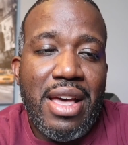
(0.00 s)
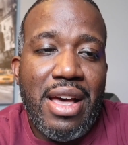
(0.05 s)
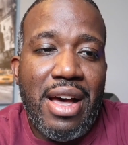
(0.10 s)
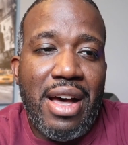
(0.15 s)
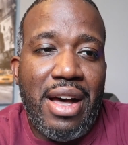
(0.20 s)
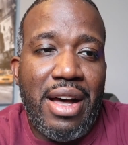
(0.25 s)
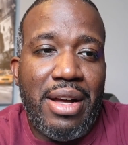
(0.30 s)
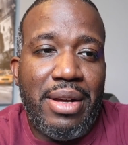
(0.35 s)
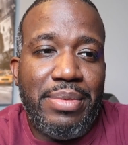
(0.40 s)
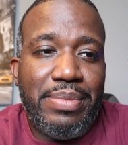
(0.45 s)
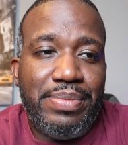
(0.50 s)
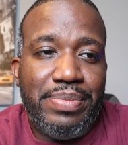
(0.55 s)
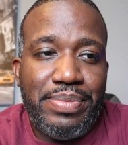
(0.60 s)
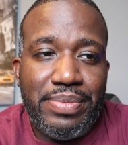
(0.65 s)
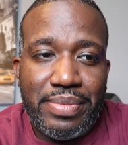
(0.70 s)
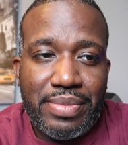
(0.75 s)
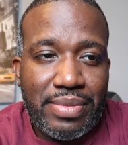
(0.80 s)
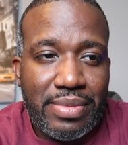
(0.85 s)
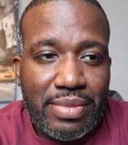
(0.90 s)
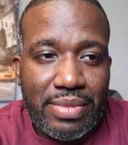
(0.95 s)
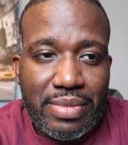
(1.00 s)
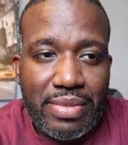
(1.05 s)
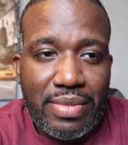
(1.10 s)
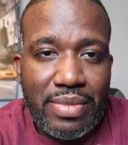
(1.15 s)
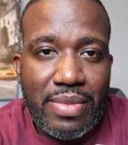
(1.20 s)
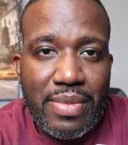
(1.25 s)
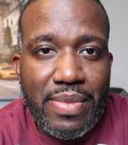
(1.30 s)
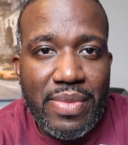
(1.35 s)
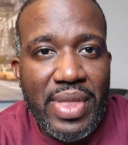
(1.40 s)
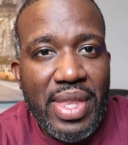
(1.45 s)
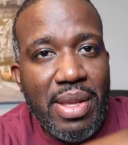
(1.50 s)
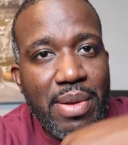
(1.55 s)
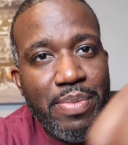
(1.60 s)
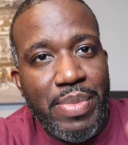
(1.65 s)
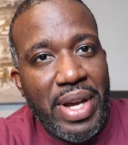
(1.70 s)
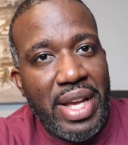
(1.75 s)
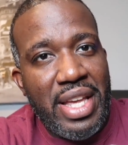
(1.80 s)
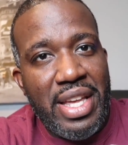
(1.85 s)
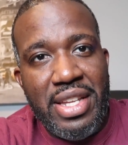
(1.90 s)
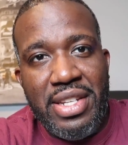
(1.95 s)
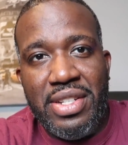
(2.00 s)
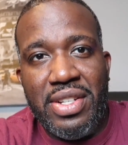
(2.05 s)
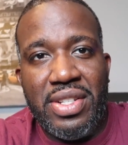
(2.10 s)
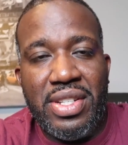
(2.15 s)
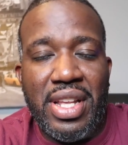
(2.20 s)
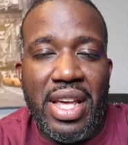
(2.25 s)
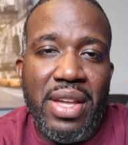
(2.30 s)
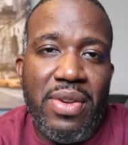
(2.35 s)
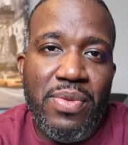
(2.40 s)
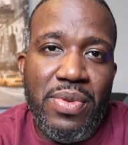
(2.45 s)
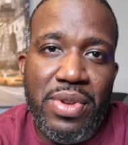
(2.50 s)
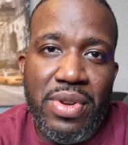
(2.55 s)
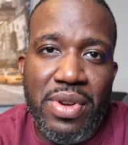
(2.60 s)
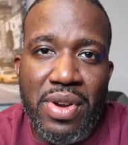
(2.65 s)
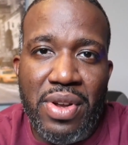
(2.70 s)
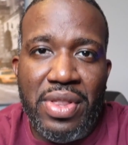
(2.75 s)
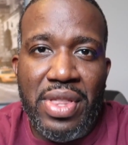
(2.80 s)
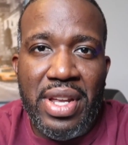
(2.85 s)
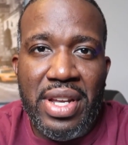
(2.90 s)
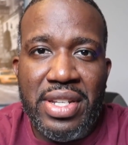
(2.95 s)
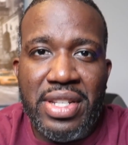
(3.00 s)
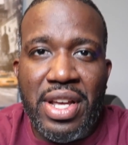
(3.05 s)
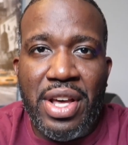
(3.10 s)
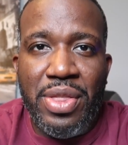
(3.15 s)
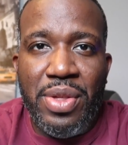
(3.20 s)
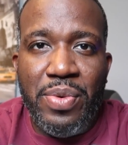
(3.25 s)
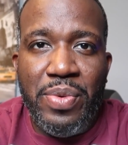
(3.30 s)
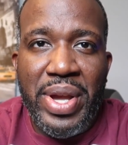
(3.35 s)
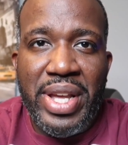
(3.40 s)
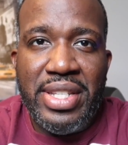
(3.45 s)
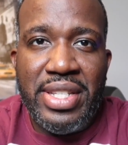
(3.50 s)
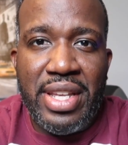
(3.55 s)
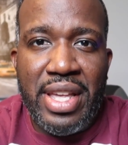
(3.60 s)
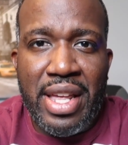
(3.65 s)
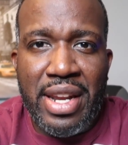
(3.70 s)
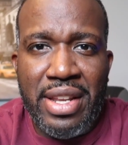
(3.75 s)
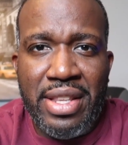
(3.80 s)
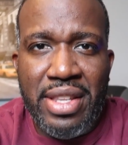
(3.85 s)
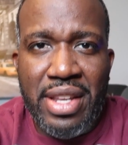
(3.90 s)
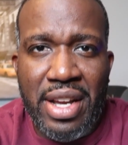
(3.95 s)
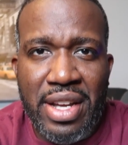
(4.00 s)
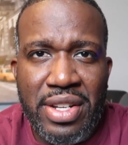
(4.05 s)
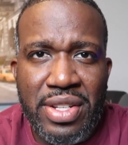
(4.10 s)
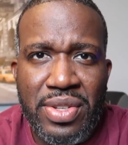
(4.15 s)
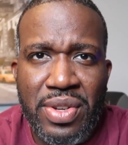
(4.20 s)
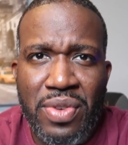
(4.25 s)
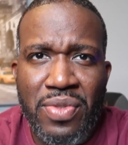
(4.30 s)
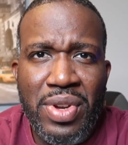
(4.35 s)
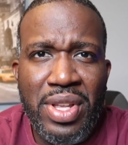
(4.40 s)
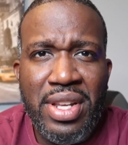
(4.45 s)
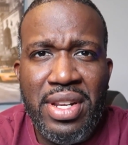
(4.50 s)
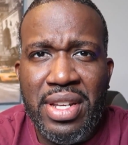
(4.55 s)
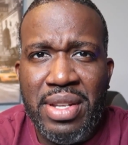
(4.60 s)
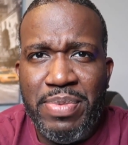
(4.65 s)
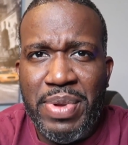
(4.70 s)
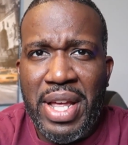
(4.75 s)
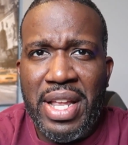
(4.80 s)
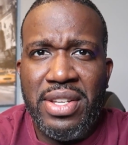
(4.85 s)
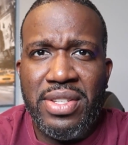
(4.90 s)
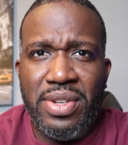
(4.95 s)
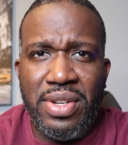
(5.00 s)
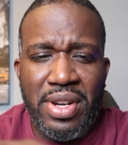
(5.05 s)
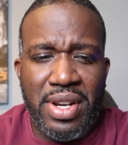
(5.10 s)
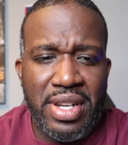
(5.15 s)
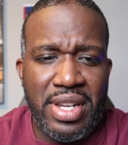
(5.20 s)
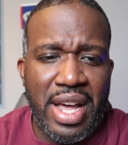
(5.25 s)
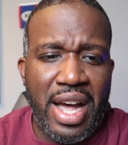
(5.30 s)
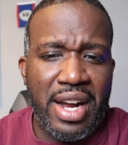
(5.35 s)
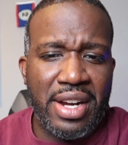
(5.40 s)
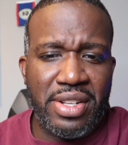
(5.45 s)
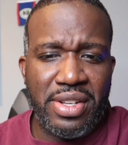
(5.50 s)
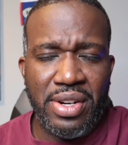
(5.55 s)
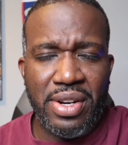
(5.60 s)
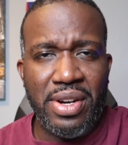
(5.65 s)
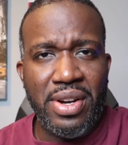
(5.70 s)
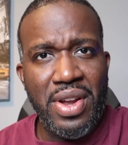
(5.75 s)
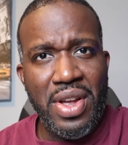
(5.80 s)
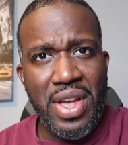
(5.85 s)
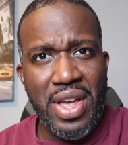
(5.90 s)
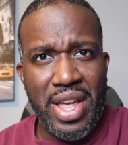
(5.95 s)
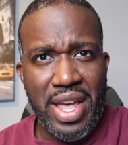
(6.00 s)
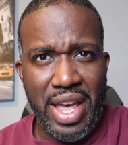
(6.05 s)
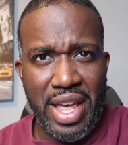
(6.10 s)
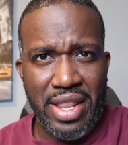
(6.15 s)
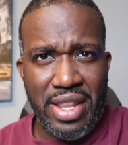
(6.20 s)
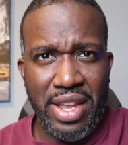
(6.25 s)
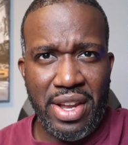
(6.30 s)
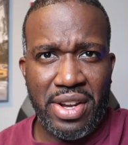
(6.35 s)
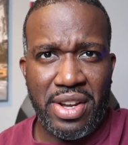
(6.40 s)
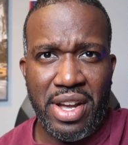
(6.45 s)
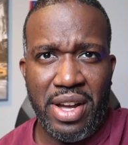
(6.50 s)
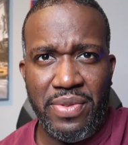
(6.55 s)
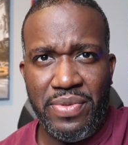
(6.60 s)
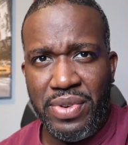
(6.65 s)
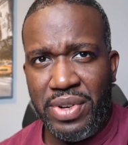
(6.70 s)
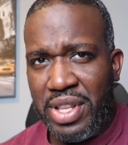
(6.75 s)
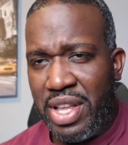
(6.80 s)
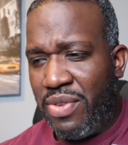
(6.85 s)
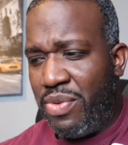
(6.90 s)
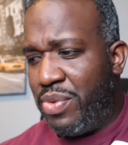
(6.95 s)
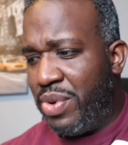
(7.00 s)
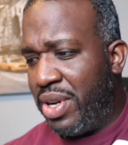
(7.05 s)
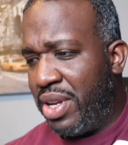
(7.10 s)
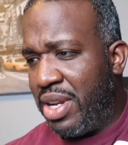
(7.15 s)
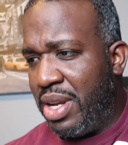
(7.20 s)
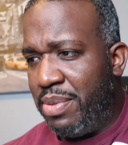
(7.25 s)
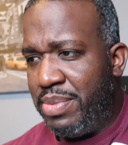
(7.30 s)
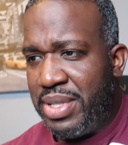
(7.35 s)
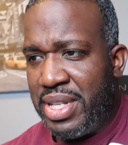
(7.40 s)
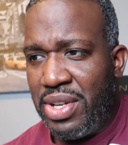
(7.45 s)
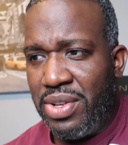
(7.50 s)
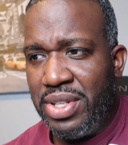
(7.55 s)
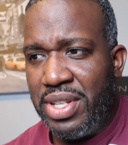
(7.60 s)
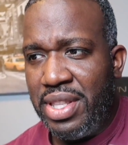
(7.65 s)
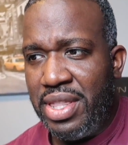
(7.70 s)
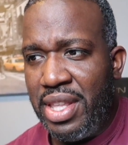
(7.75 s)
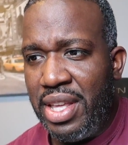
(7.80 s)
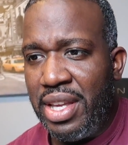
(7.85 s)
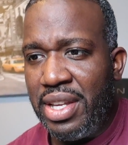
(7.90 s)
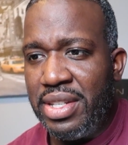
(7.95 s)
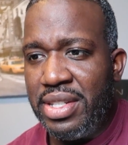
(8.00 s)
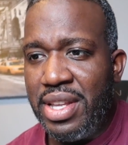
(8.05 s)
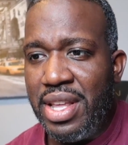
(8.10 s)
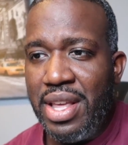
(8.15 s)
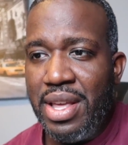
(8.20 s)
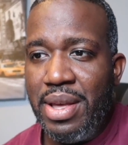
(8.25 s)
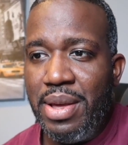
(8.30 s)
But he's just like, well, you know, there's other ways to get it done. So it really depends on your doctor and their comfort level when it comes down to things.